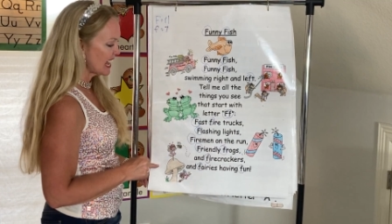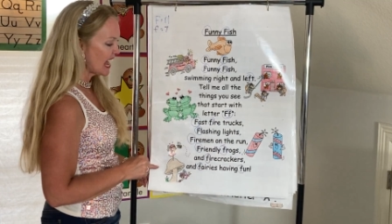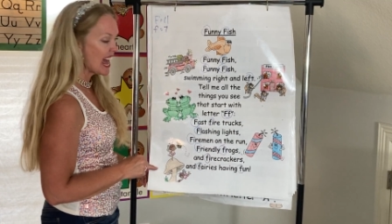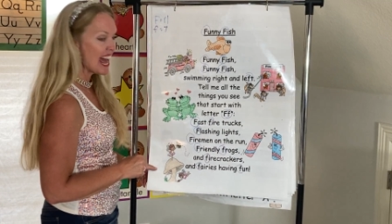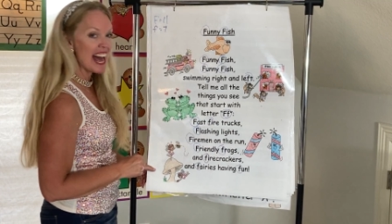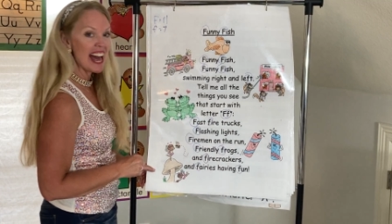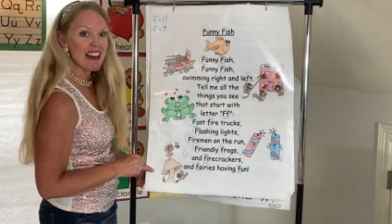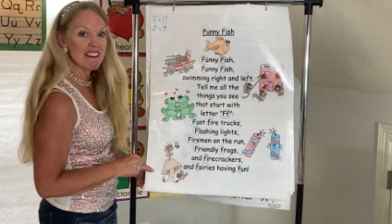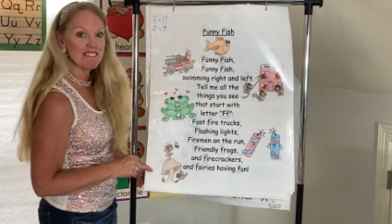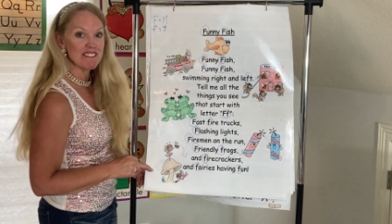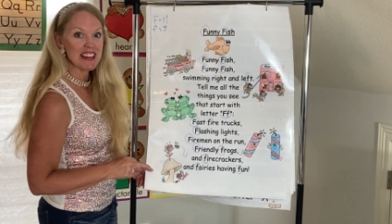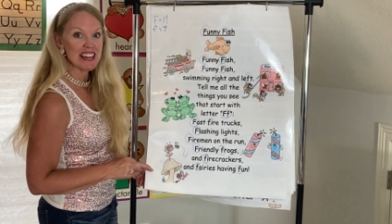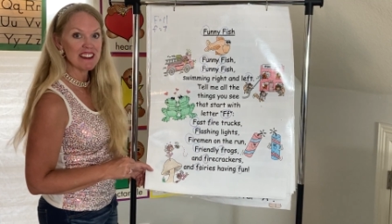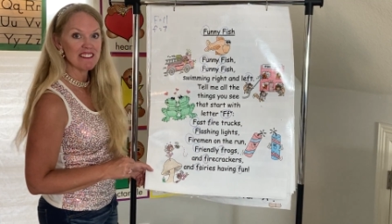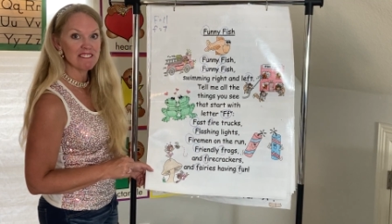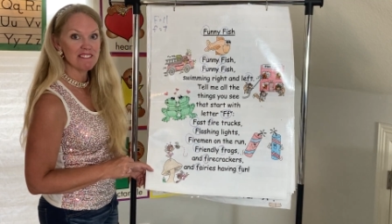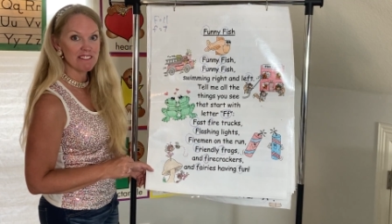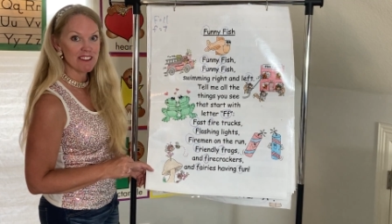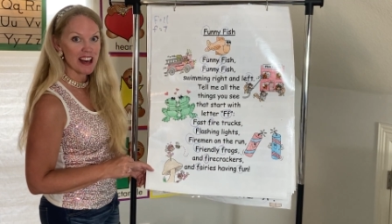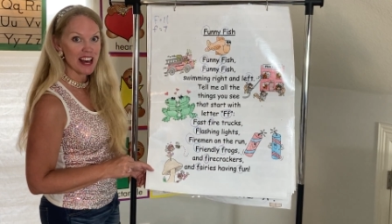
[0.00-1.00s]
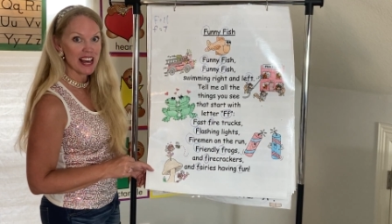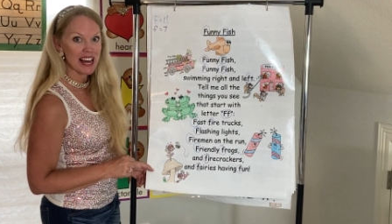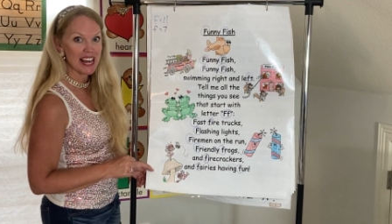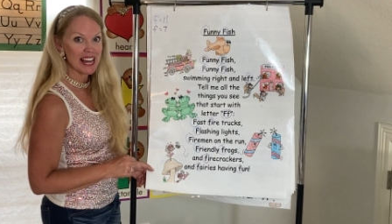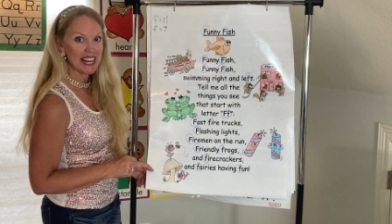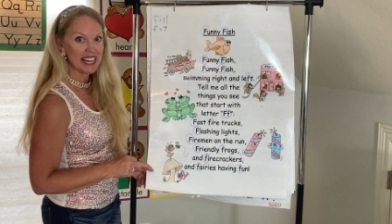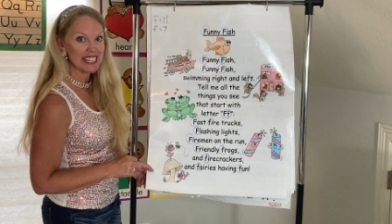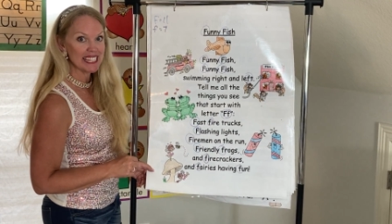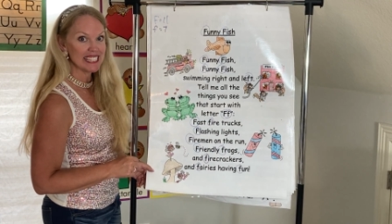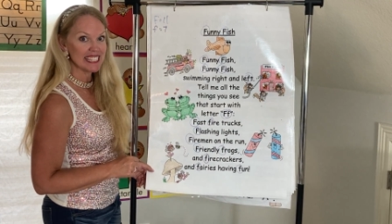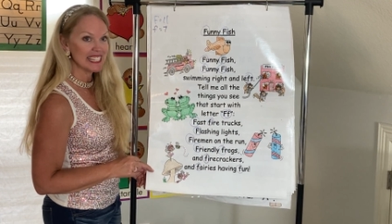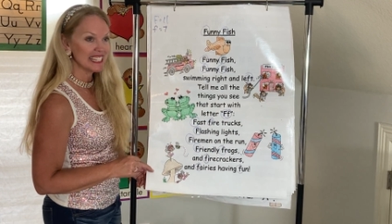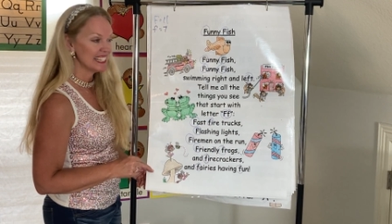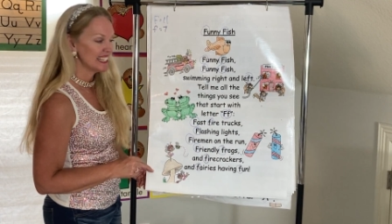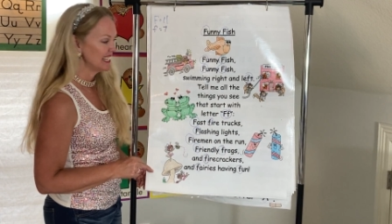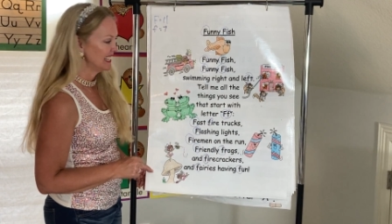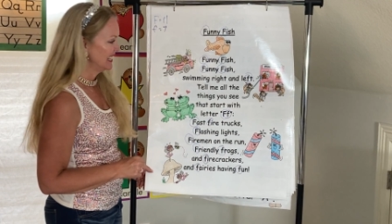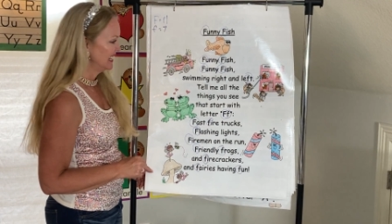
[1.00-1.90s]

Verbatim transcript: having fun.